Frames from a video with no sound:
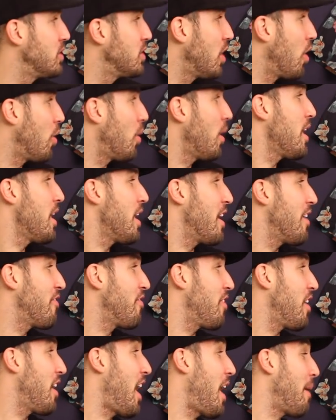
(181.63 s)
So
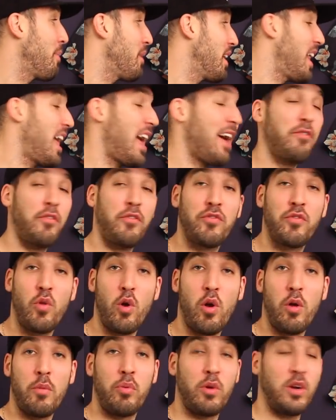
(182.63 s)
if I'm gonna have a
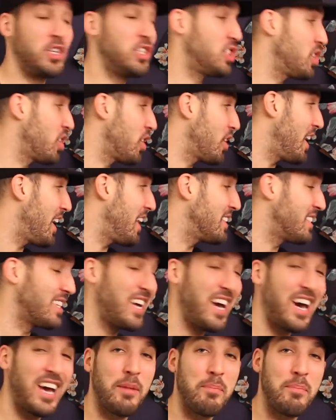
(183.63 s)
floral print shirt, it's
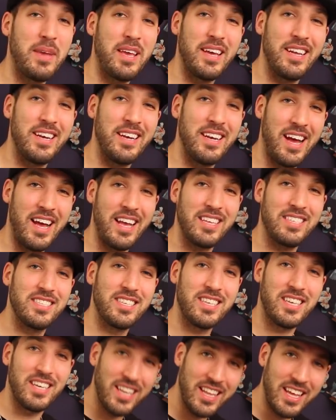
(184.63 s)
gotta be a
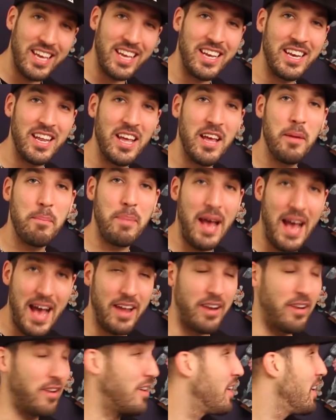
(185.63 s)
nice, clean
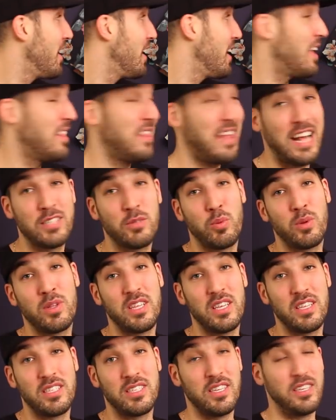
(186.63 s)
pattern. And that's what
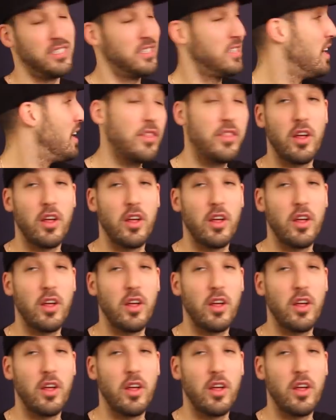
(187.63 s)
this is.